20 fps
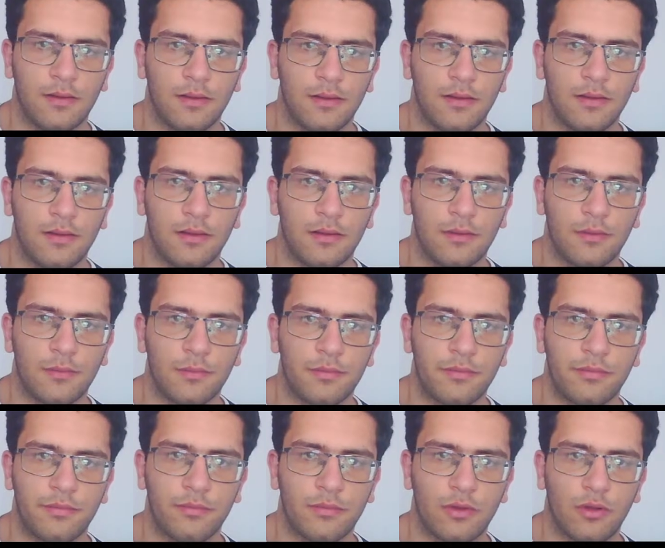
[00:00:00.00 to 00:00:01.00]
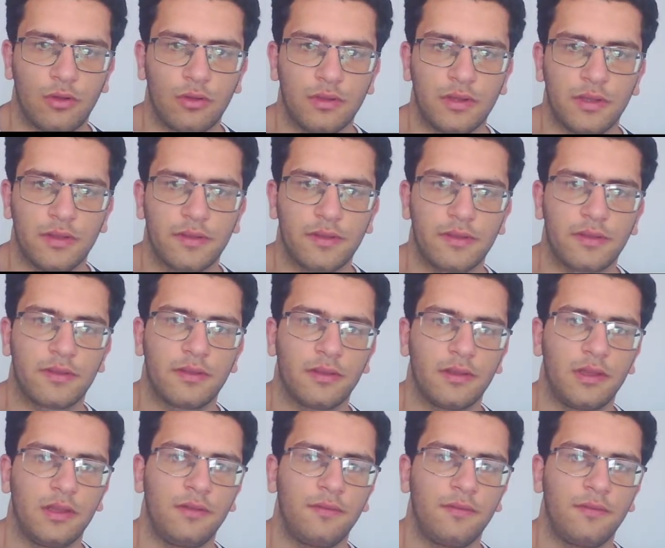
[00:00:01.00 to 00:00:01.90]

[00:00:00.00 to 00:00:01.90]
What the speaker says: All this